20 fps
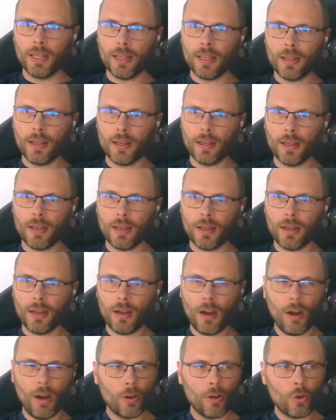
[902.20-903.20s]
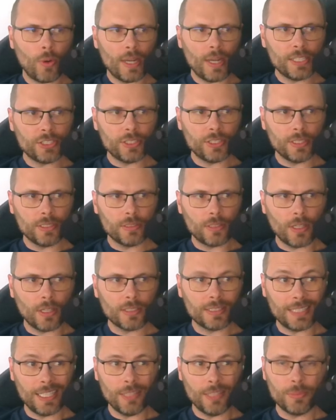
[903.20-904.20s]
All questions, all
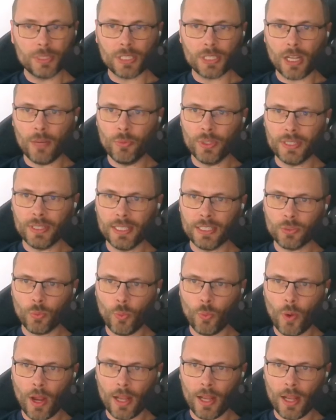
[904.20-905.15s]
sims come with this, well,